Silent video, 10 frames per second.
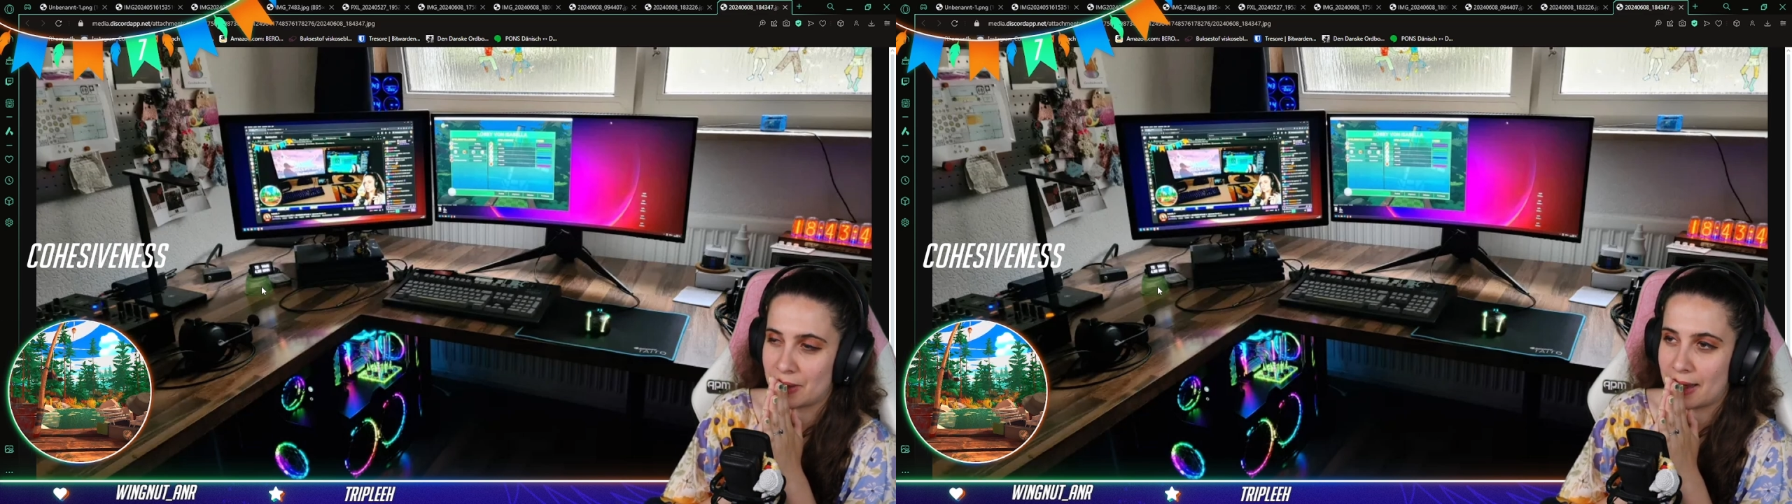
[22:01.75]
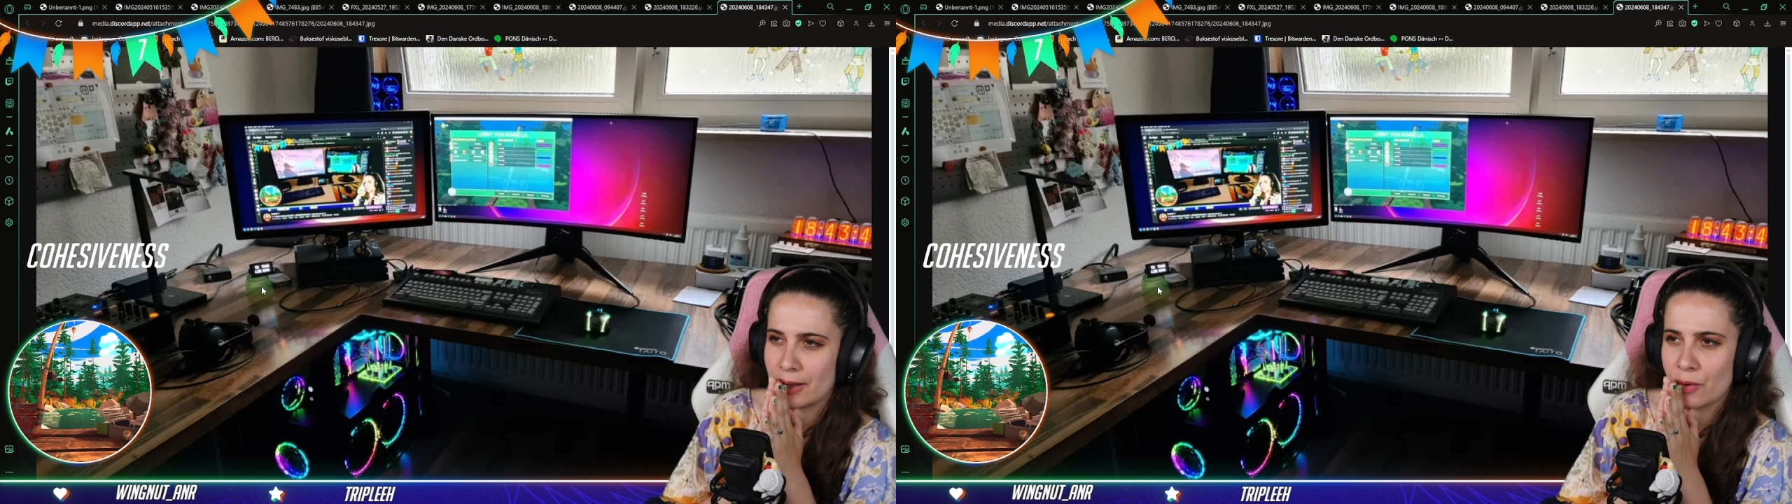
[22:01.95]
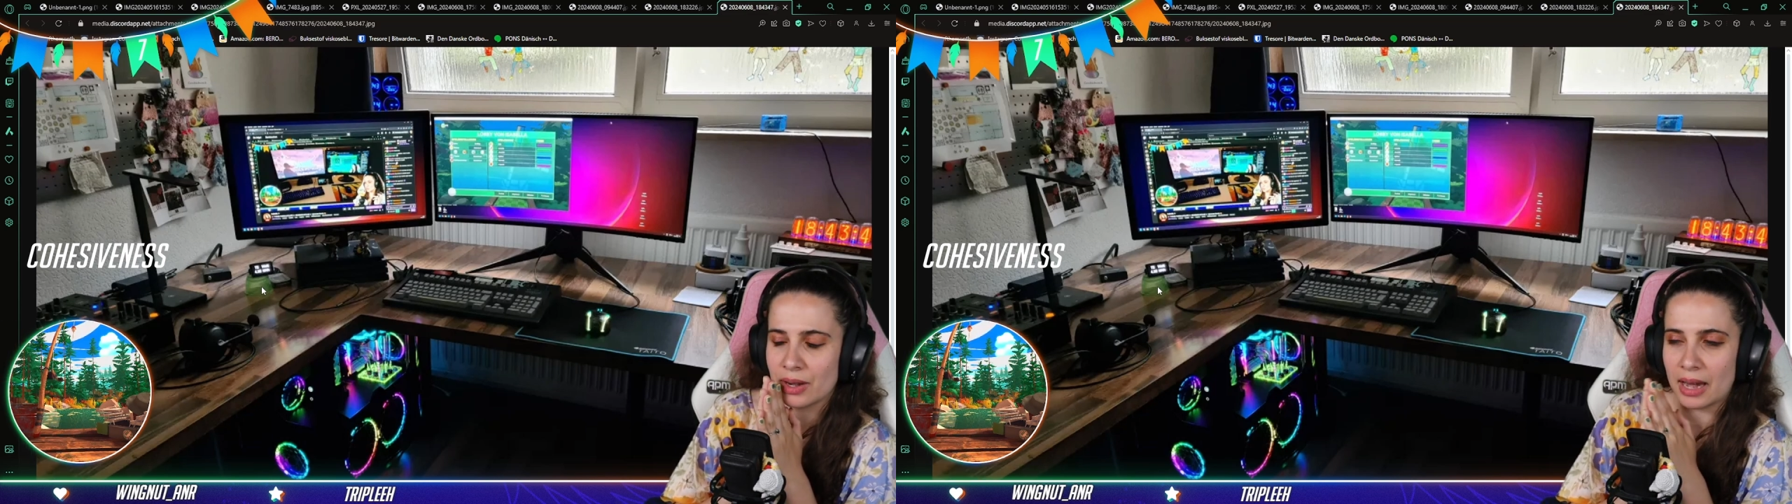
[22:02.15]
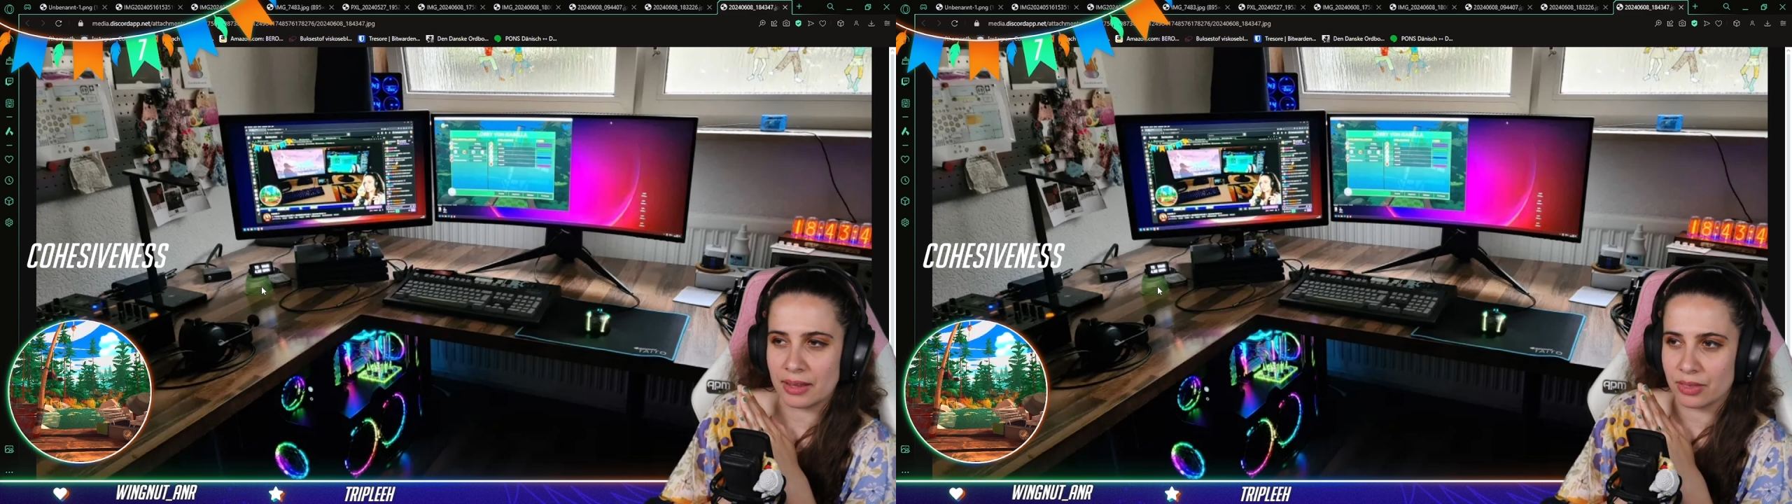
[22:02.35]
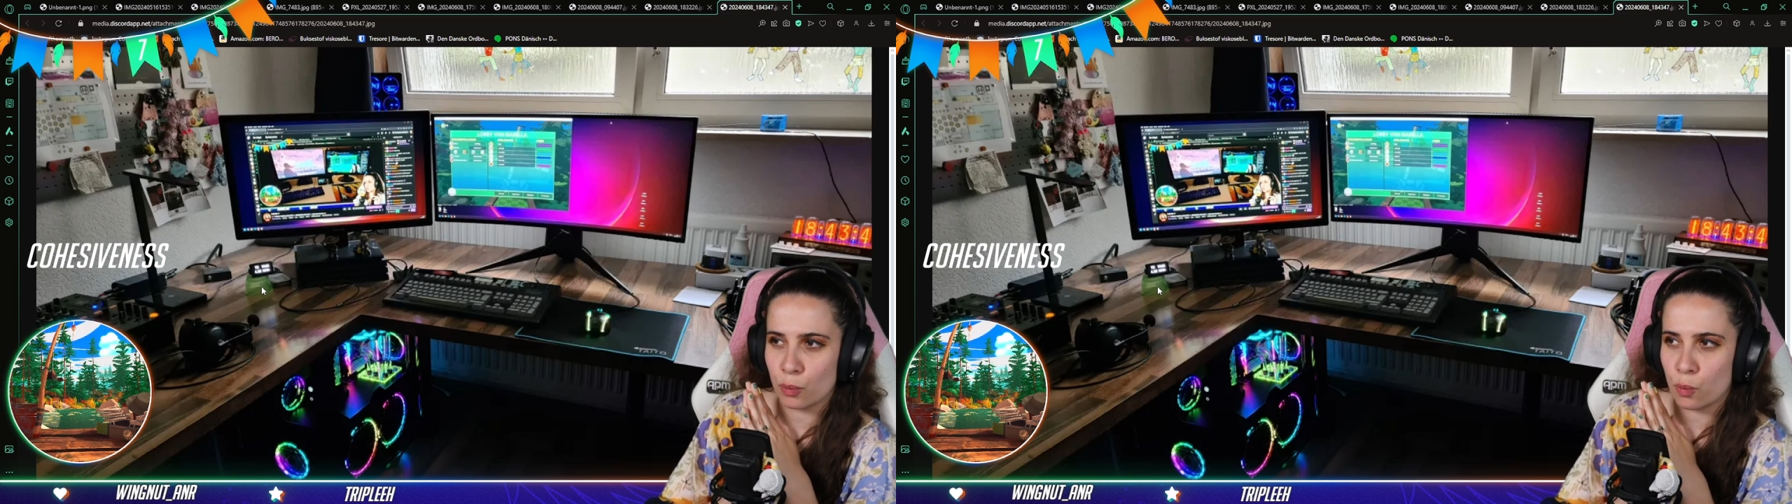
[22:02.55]
I don't
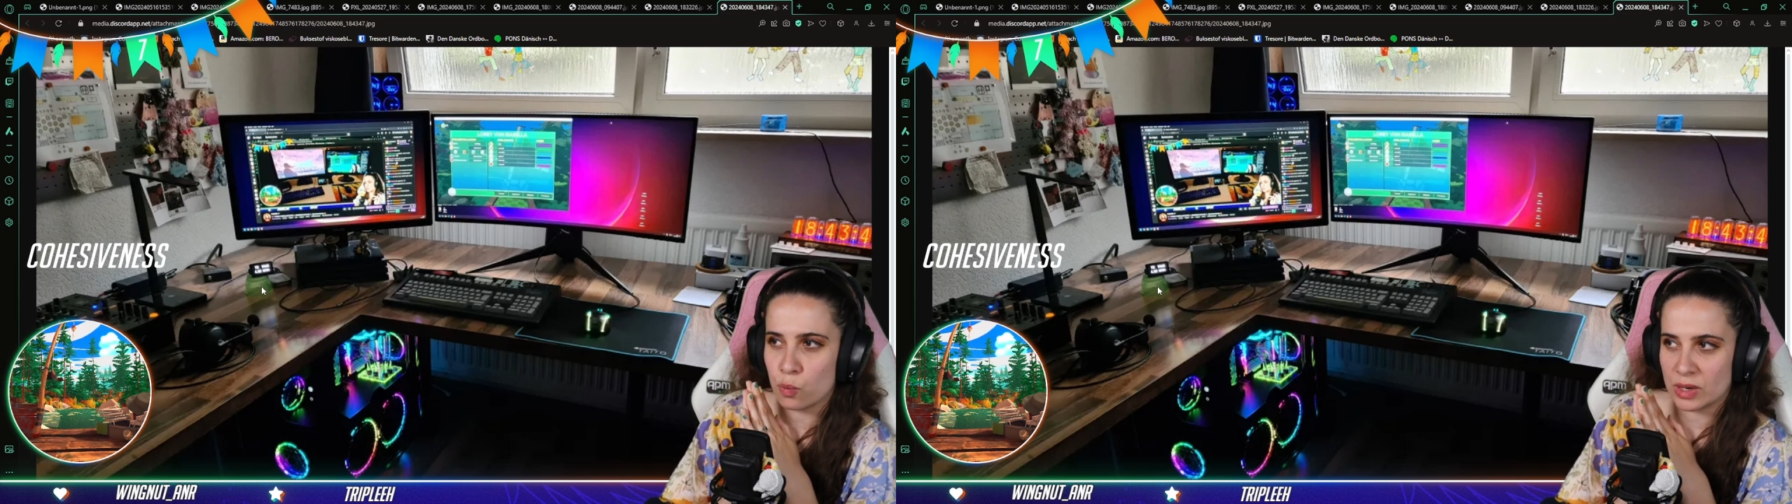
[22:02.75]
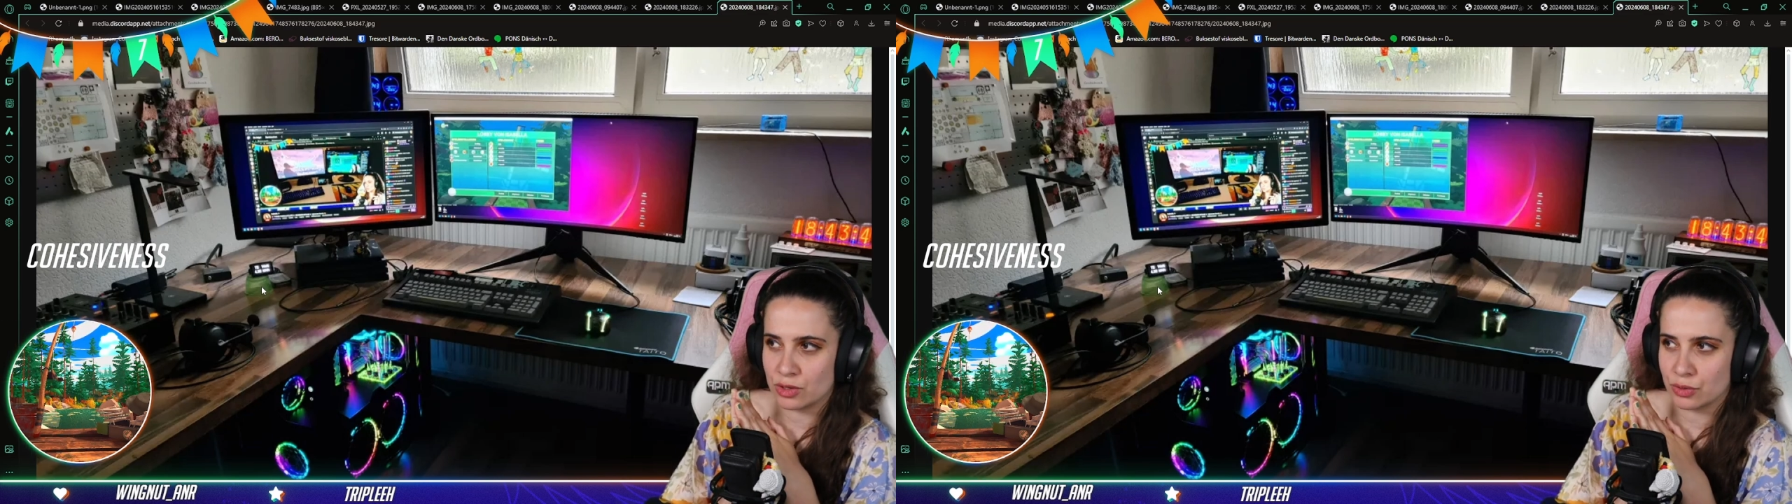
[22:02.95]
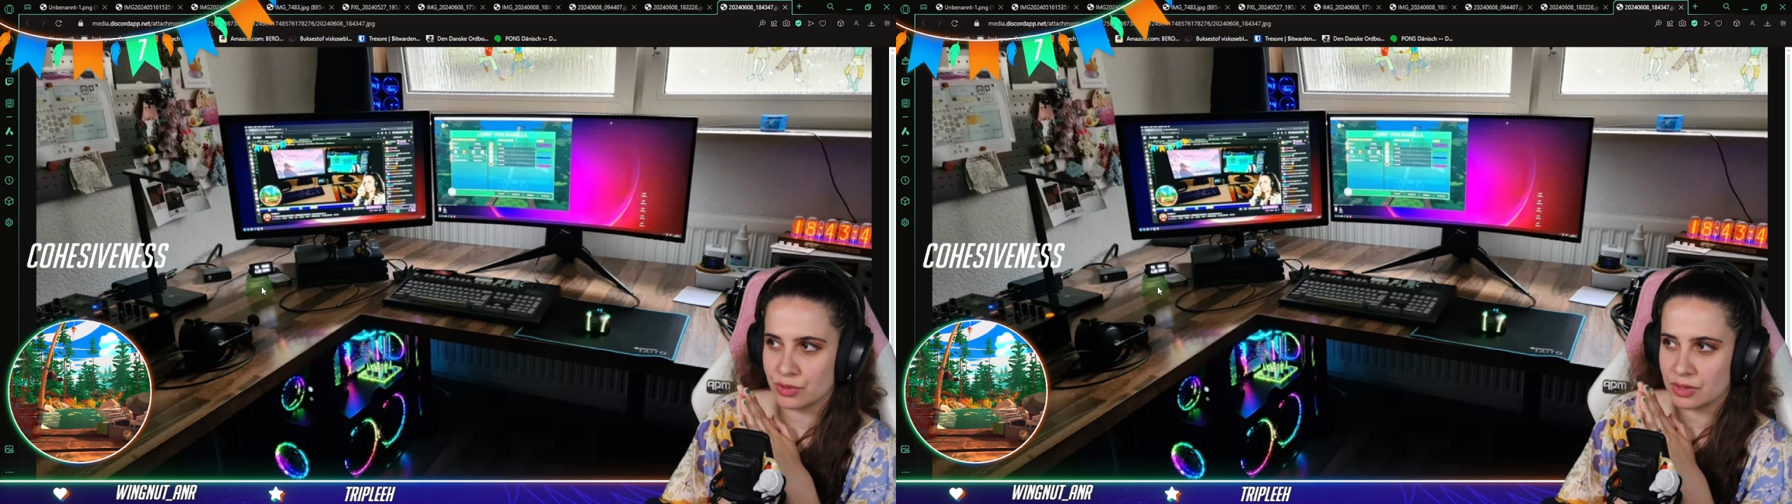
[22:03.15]
like the windows